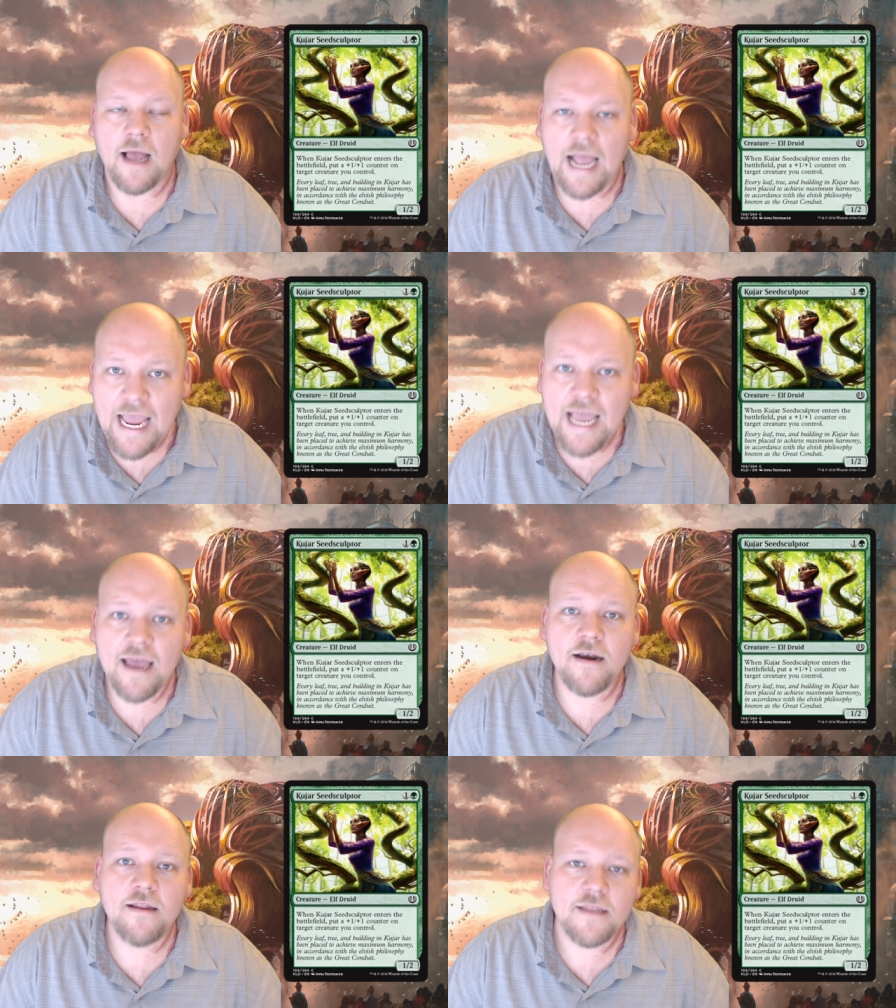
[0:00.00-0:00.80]

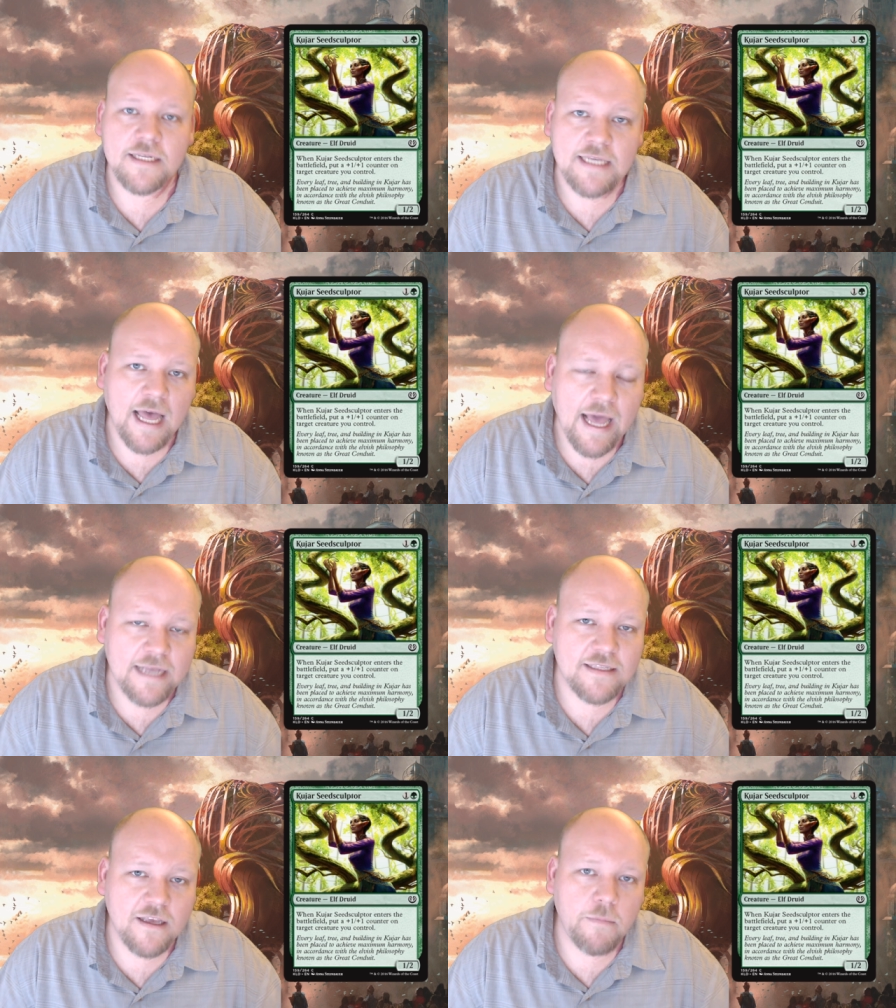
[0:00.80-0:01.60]
And this guy
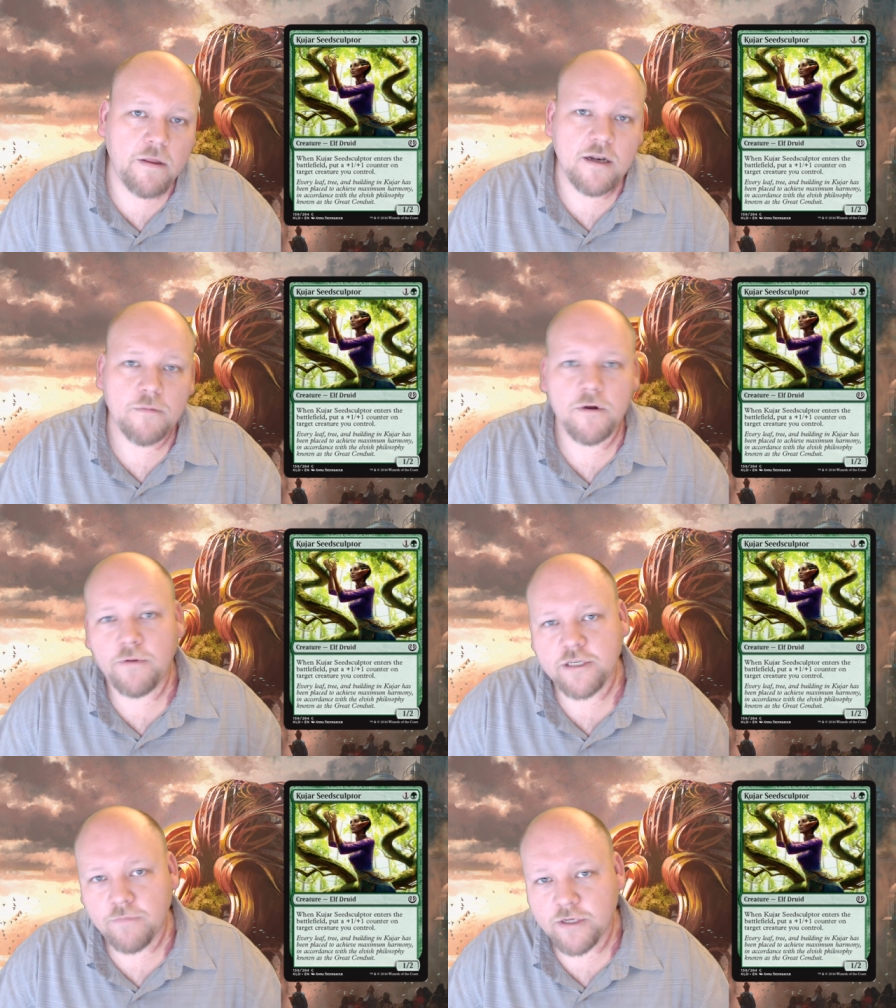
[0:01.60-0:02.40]
has the ability to put a
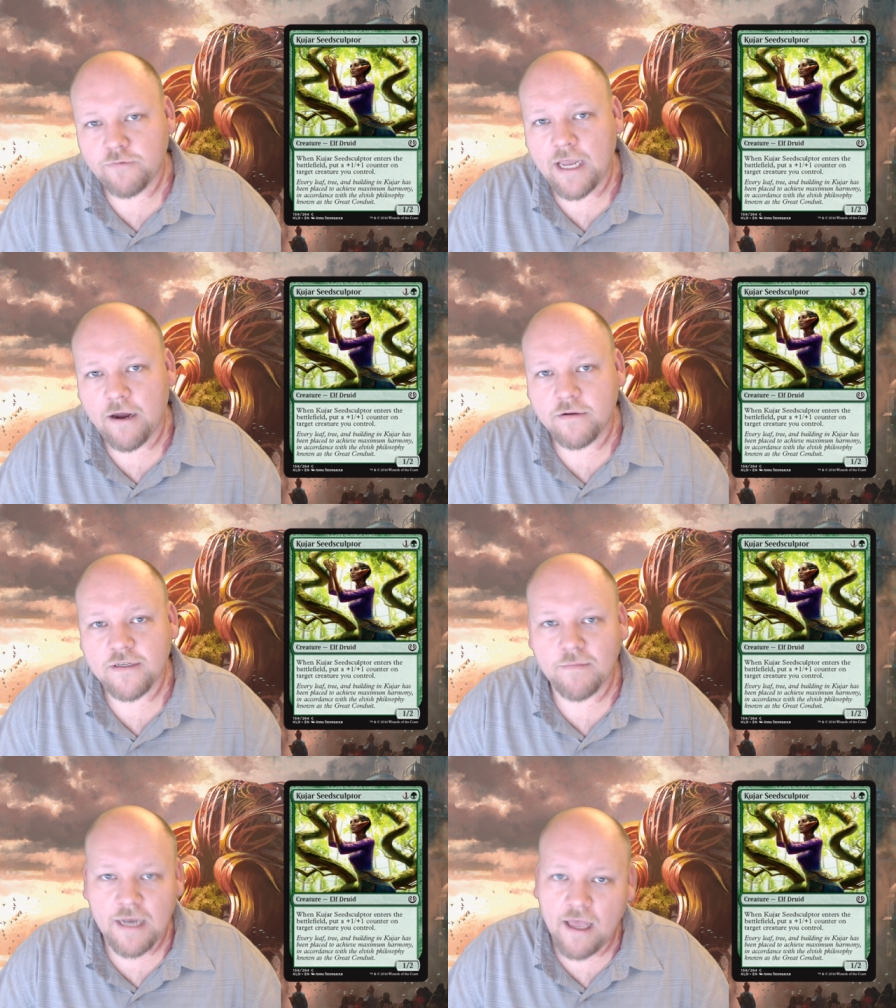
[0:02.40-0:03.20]
plus one plus one counter on
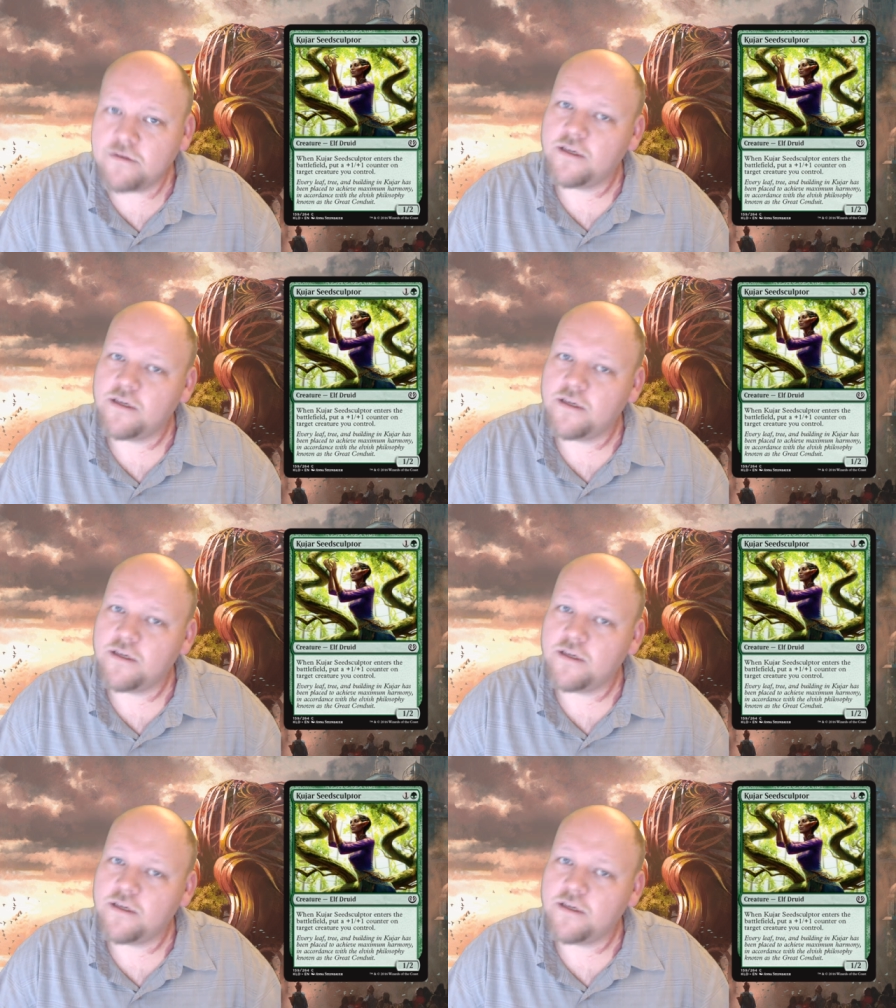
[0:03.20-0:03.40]
something else,